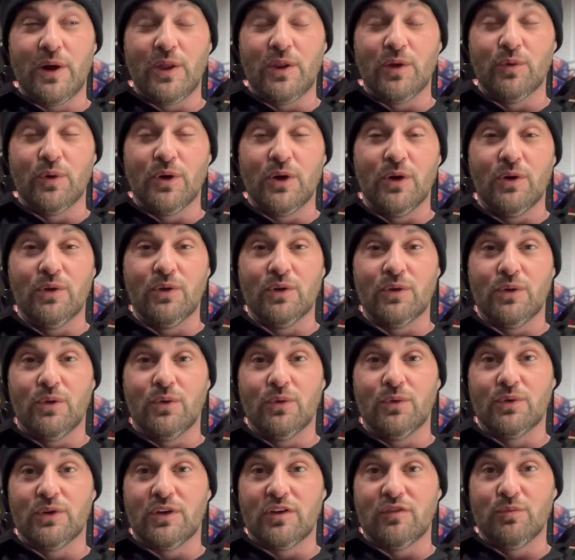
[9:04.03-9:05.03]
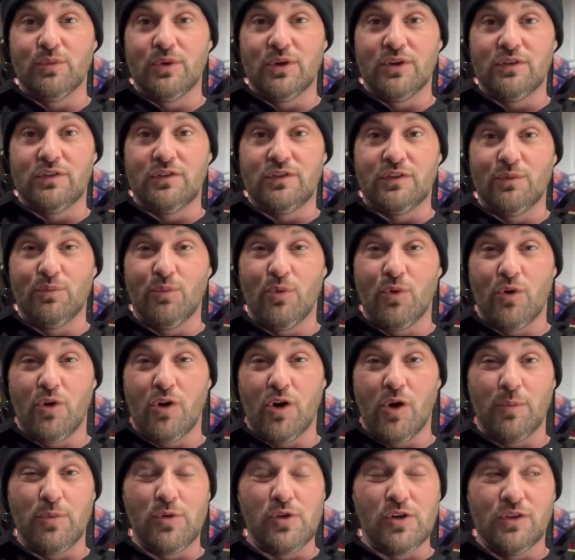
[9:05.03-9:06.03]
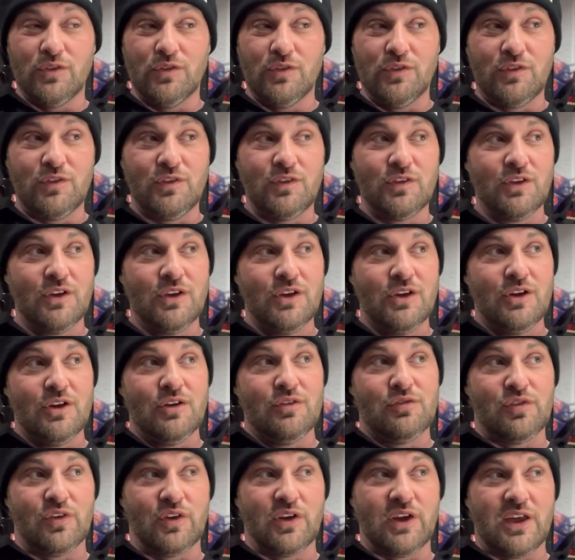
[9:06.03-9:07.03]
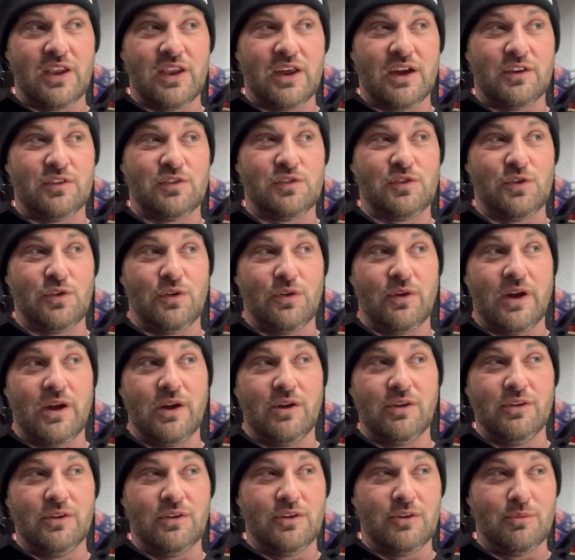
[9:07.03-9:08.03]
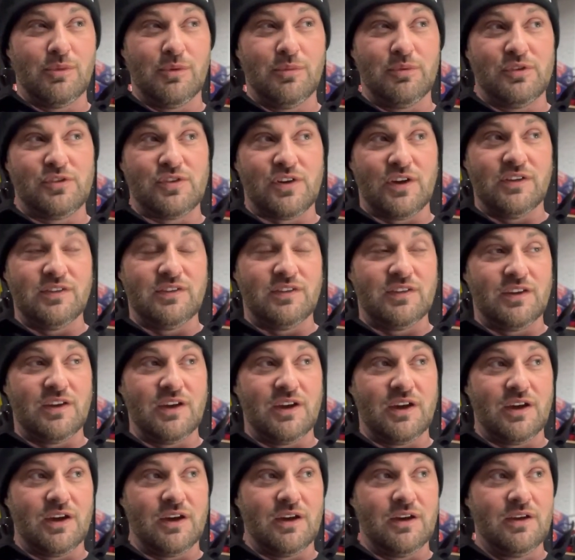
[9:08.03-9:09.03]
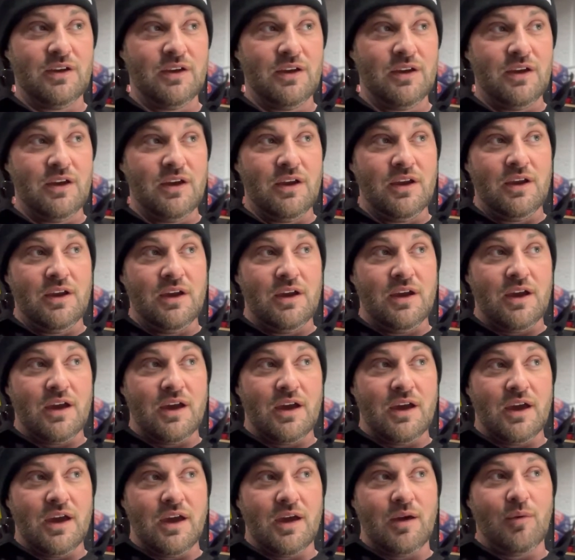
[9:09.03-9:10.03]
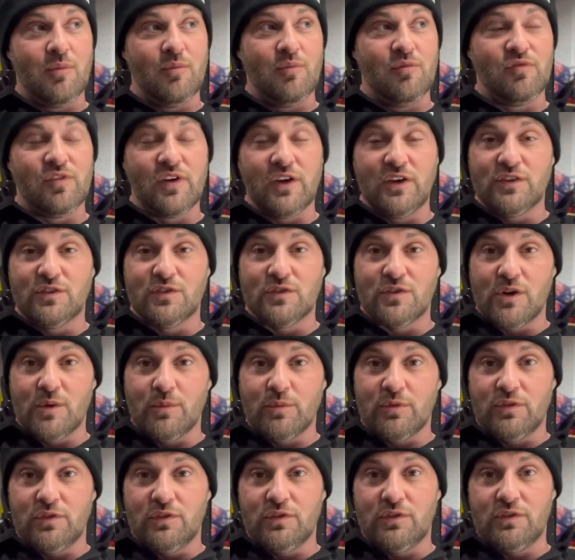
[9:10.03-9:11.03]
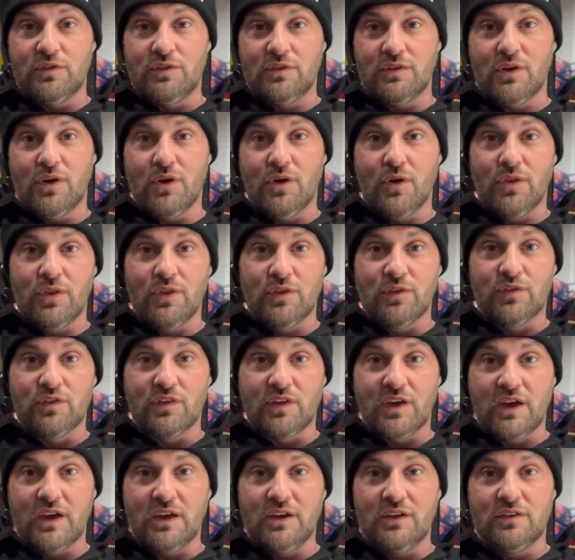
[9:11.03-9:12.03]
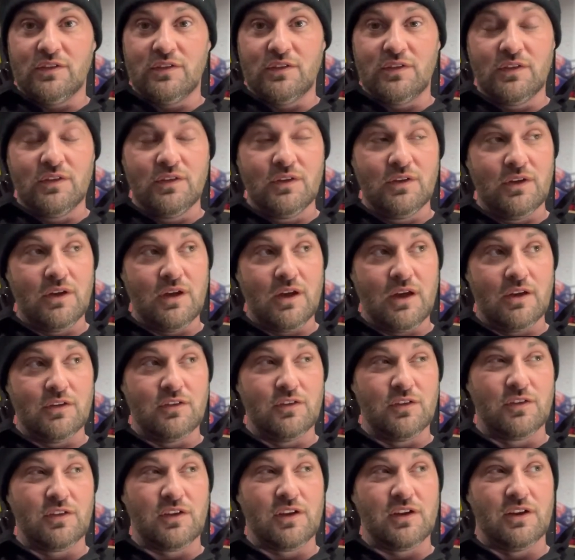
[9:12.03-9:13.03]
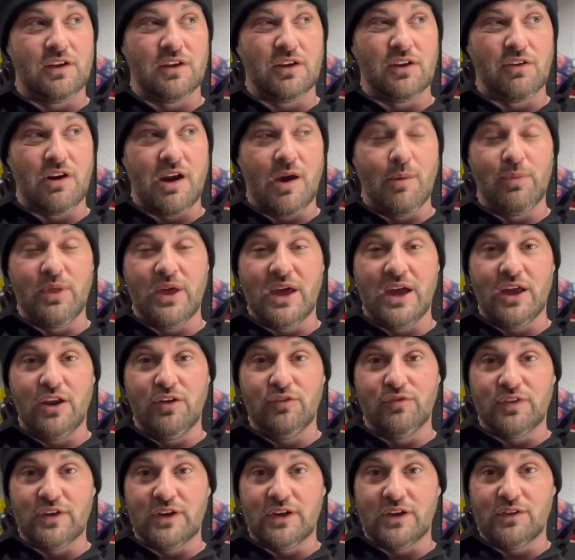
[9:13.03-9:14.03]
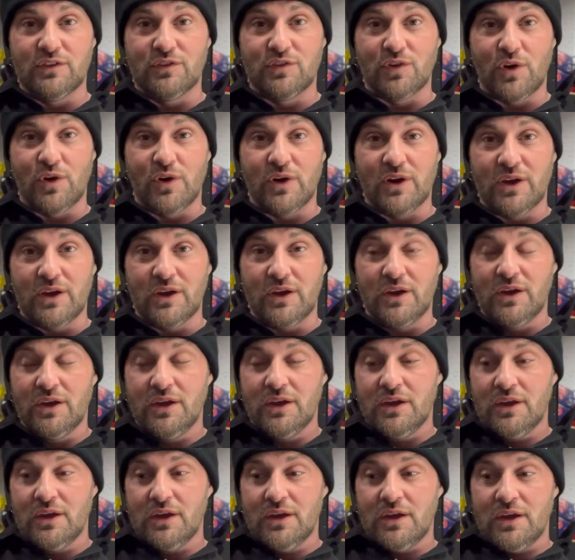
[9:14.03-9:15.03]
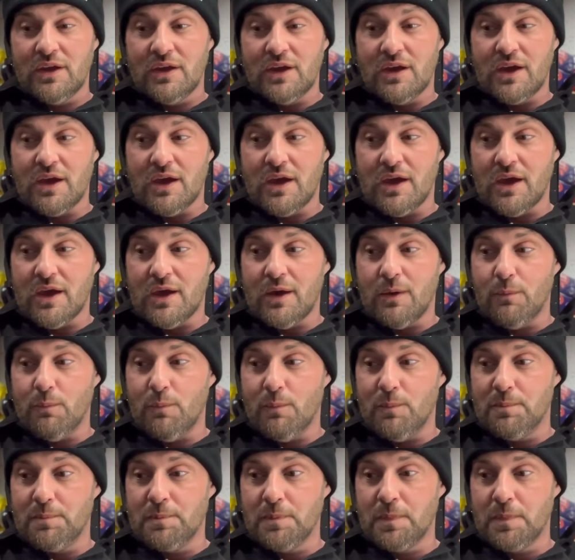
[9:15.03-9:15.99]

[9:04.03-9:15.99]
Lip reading: the way will give me some more options for getting that screw out. You know, maybe trying to get vice grips on the side, just kind of grab the head of it and turn it. And